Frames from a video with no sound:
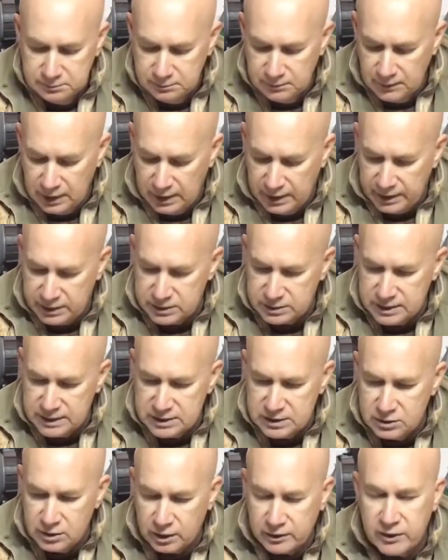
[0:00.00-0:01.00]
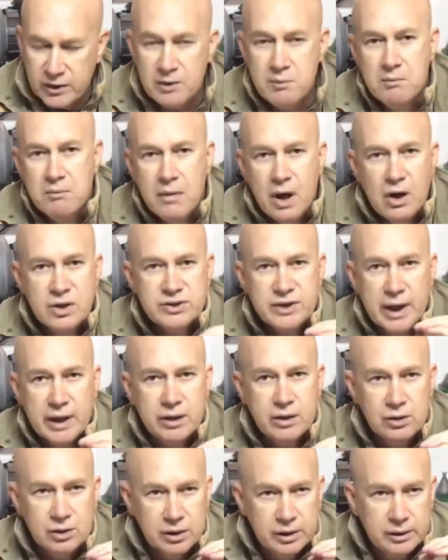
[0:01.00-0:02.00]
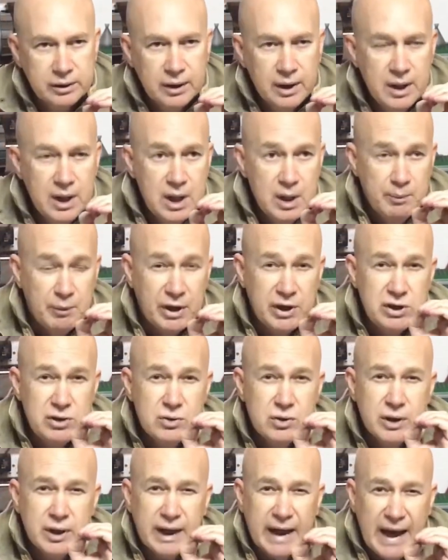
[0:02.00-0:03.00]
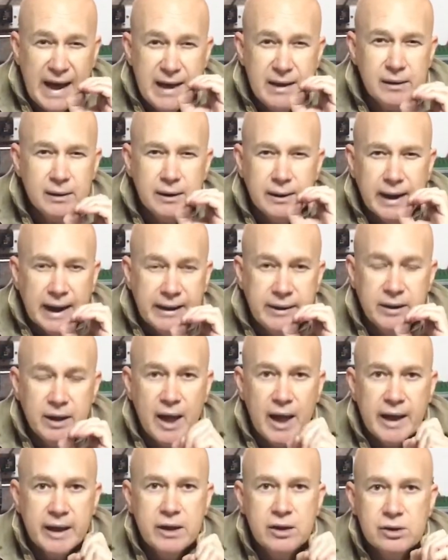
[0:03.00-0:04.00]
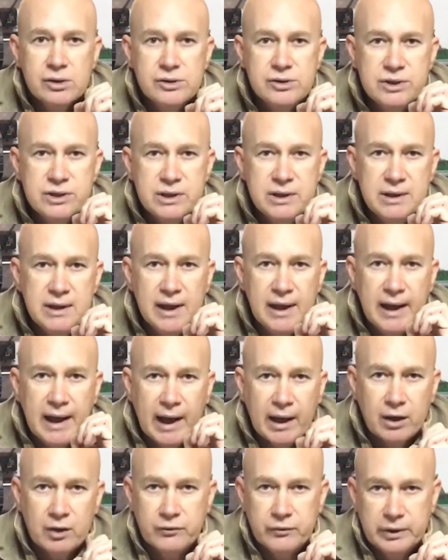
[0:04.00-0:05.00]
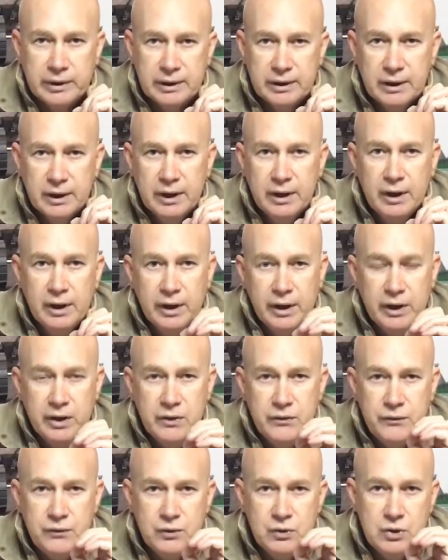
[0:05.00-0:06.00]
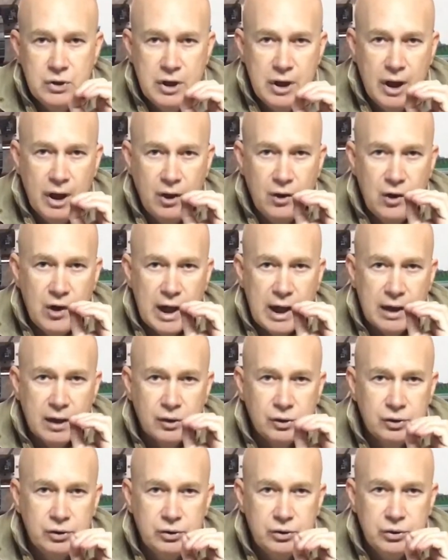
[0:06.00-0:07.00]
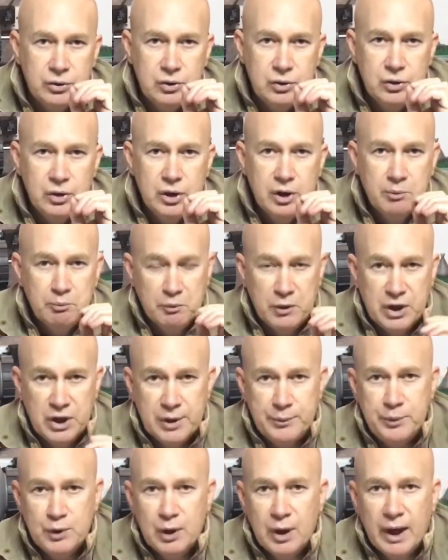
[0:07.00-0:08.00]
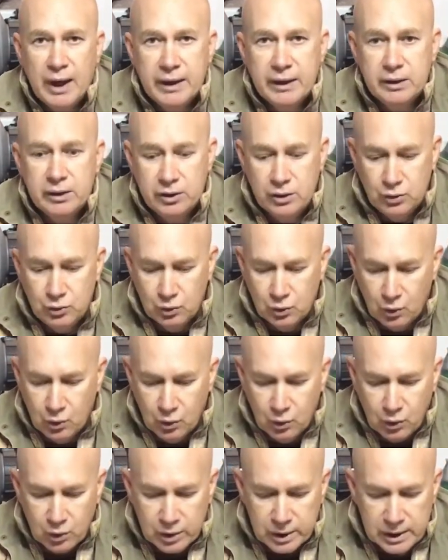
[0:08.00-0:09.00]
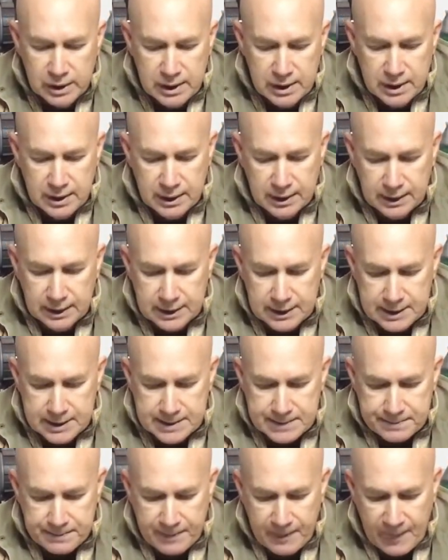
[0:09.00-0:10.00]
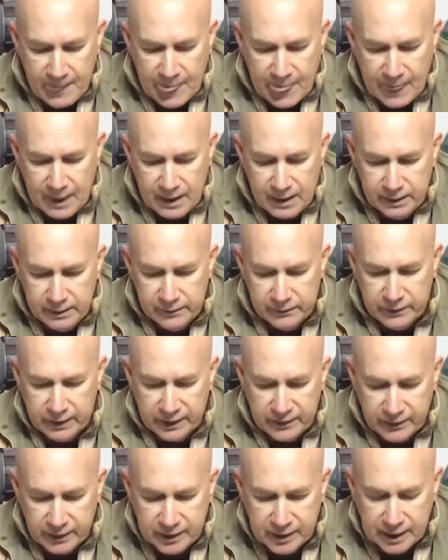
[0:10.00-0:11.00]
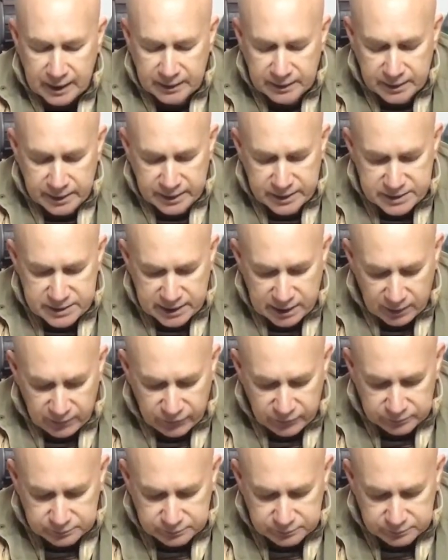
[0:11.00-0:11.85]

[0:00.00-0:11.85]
It's not the most accurate, but you can get accuracy out of it if you know how to manipulate your the cutter itself.